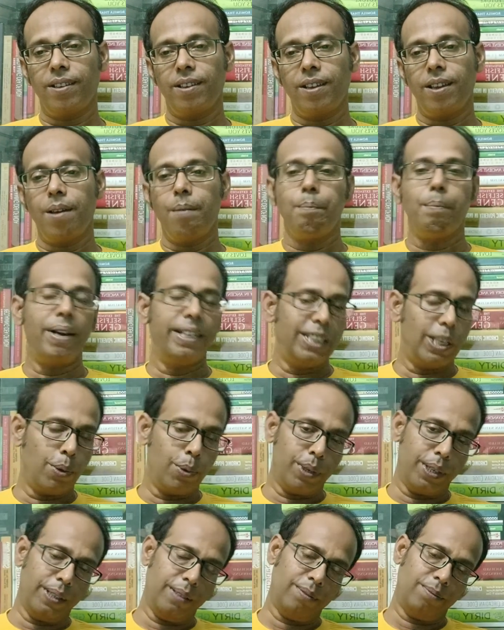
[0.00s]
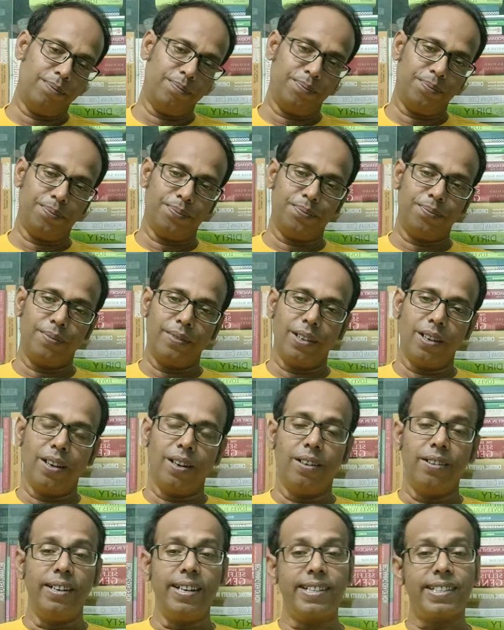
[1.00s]
By the way,
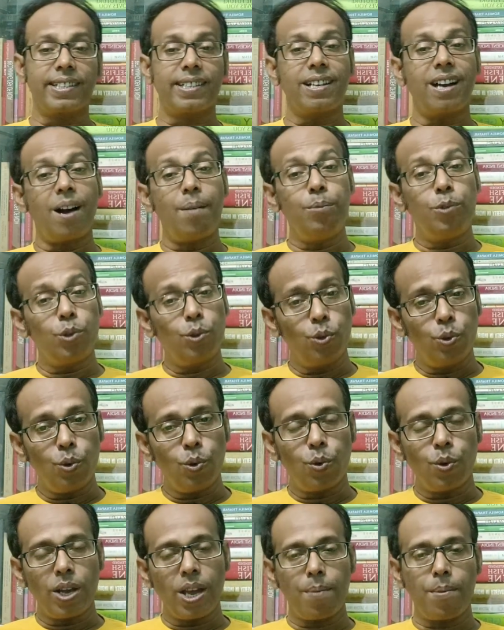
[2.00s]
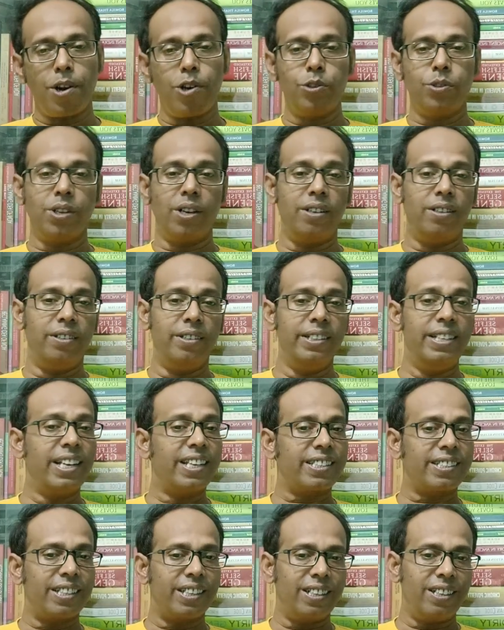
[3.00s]
let's come to know about the
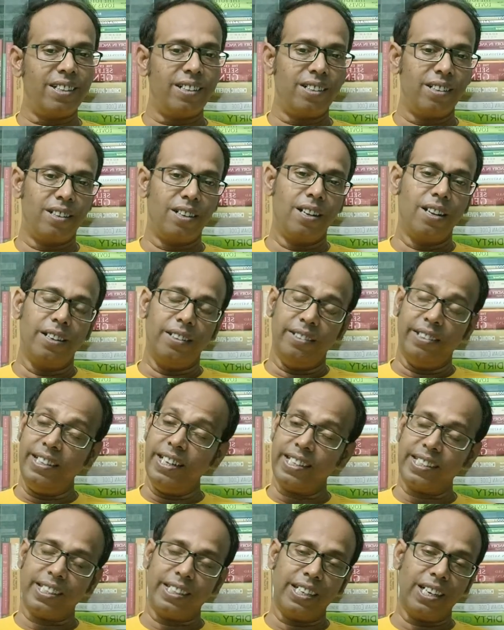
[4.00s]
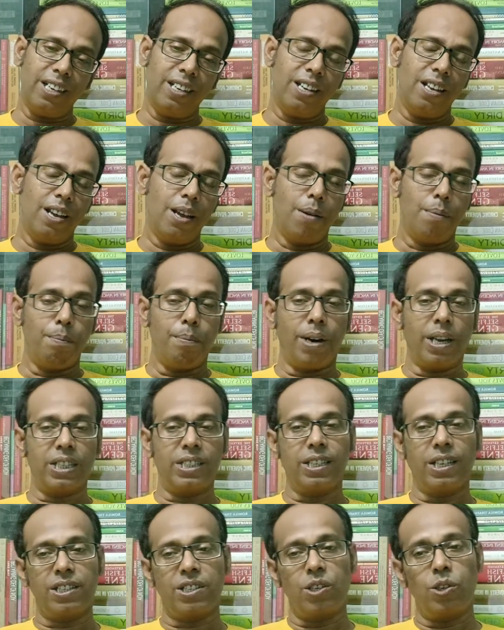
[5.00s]
directional
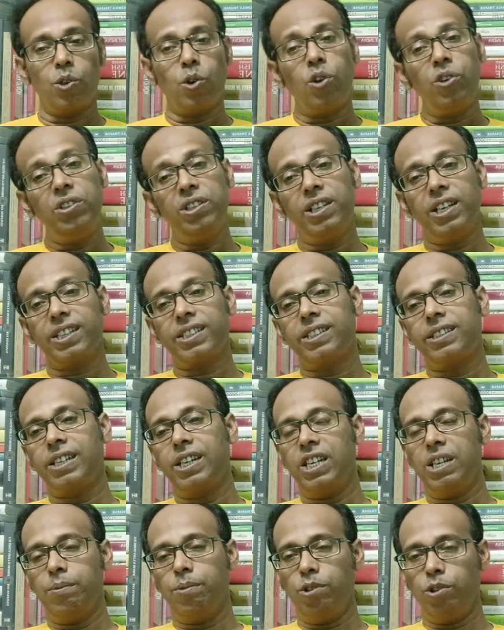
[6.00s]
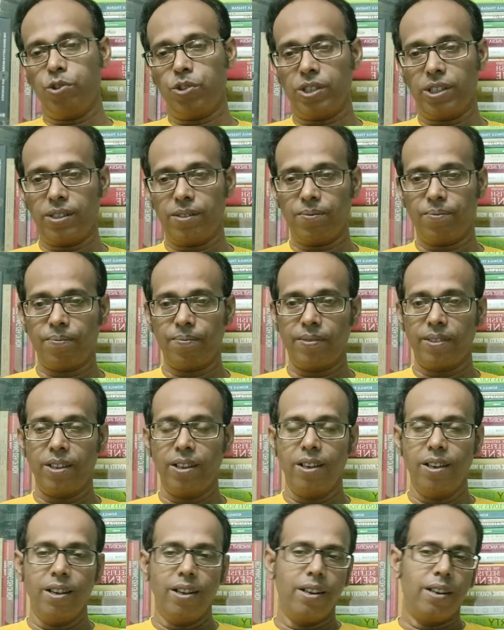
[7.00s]
versus non-directional evolution.
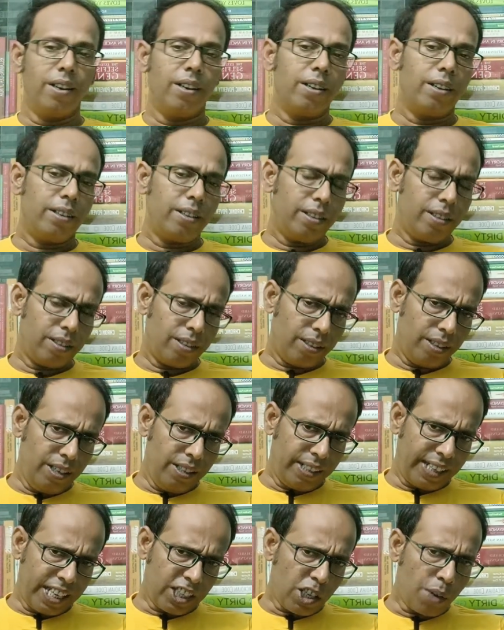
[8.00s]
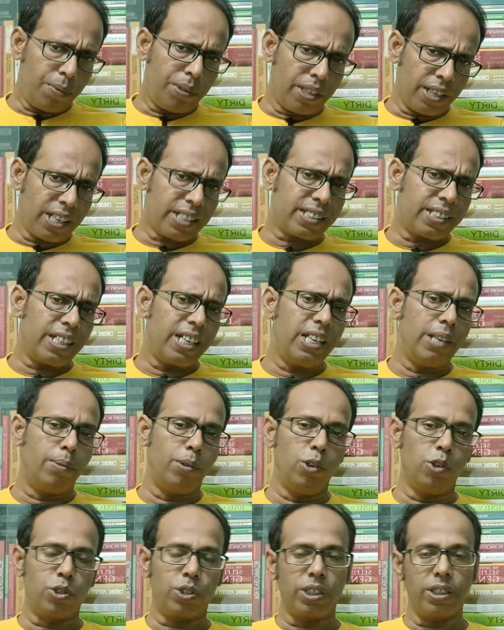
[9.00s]
In case of directional
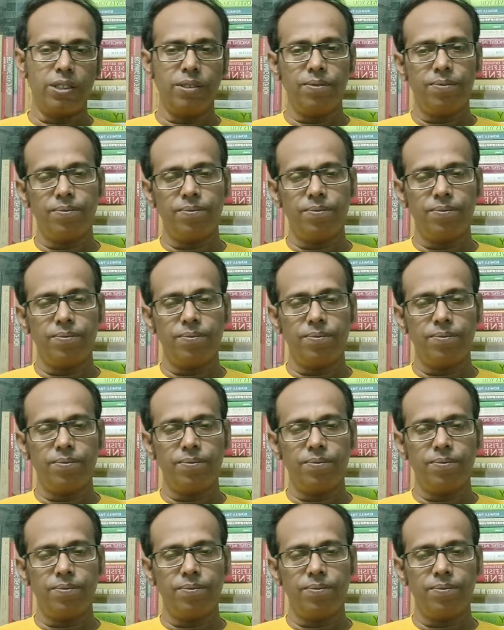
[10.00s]
evolution